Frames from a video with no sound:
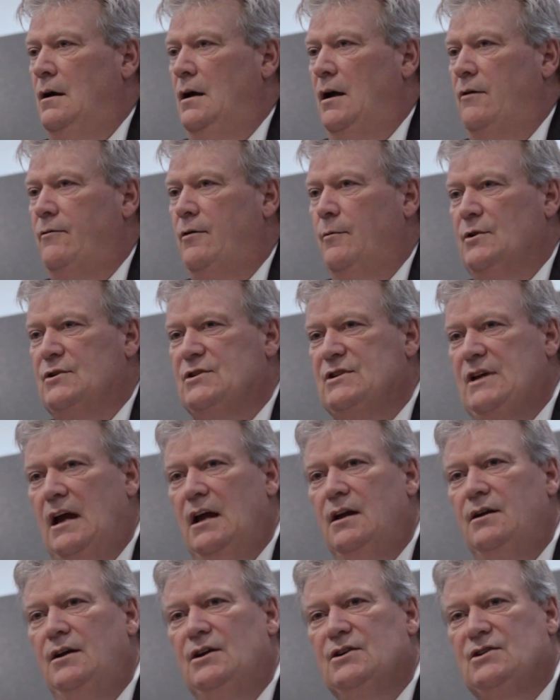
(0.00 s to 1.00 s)
And from a
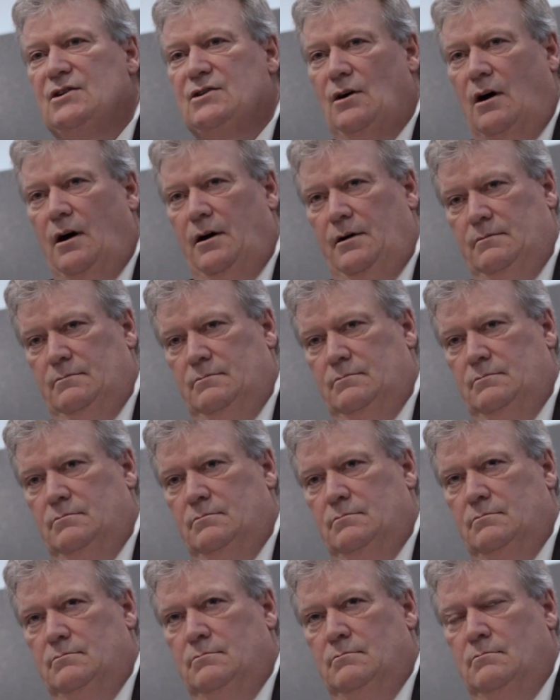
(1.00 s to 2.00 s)
standing start
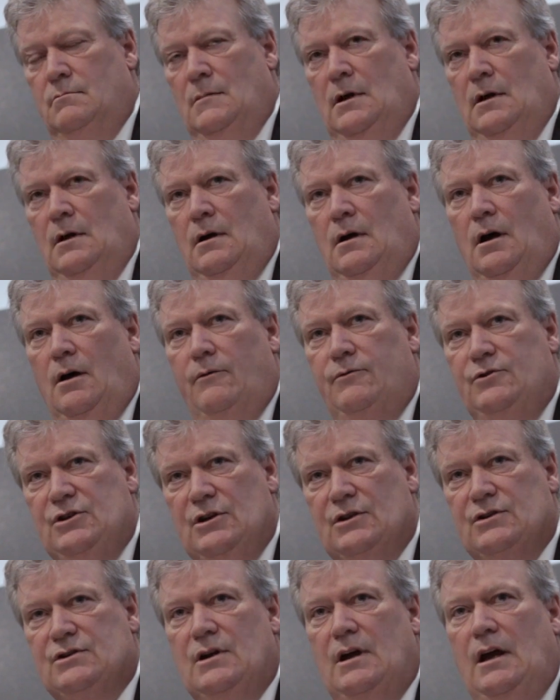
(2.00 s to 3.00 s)
of
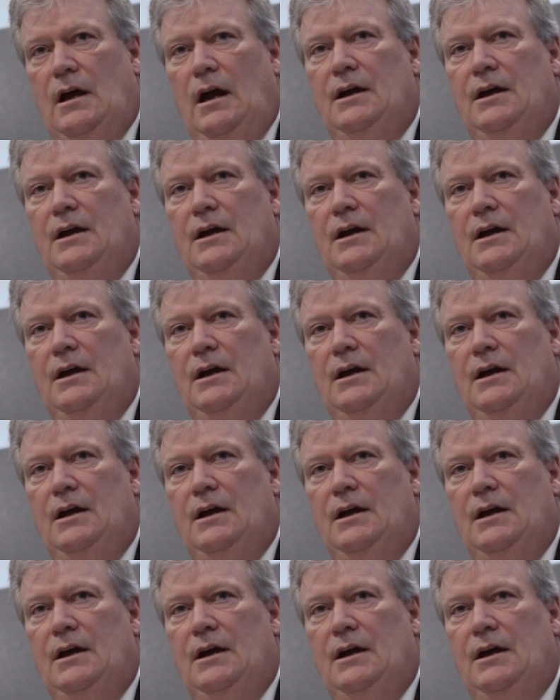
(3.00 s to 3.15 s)
just